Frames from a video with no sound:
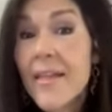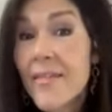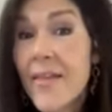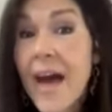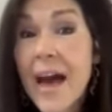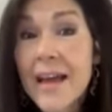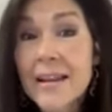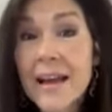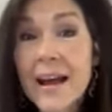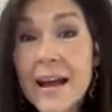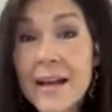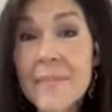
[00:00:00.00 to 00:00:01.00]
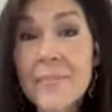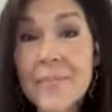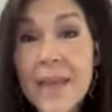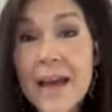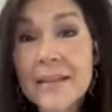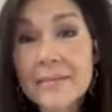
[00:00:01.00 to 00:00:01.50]
that, uh,
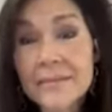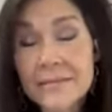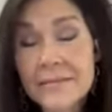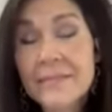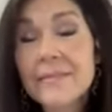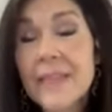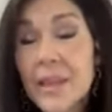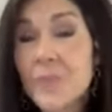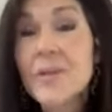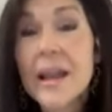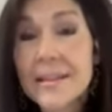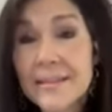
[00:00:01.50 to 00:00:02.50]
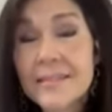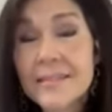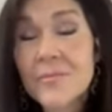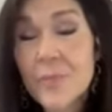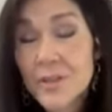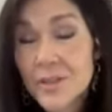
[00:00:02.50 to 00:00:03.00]
that that unites us,
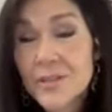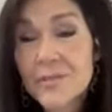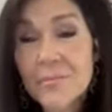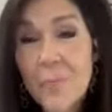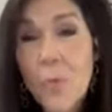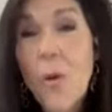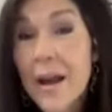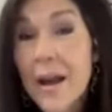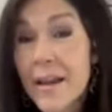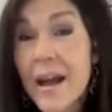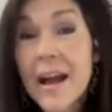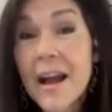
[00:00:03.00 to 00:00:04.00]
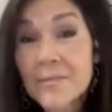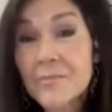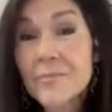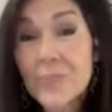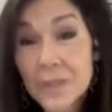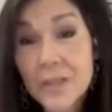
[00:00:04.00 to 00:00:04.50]
which is why I
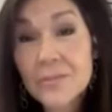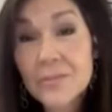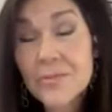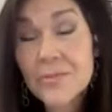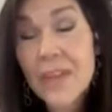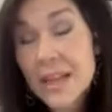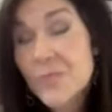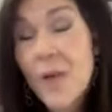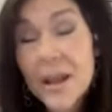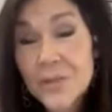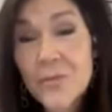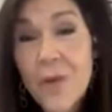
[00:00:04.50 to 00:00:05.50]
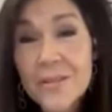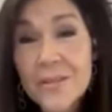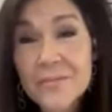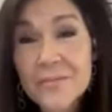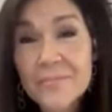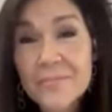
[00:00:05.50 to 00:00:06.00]
really, that's why I do art.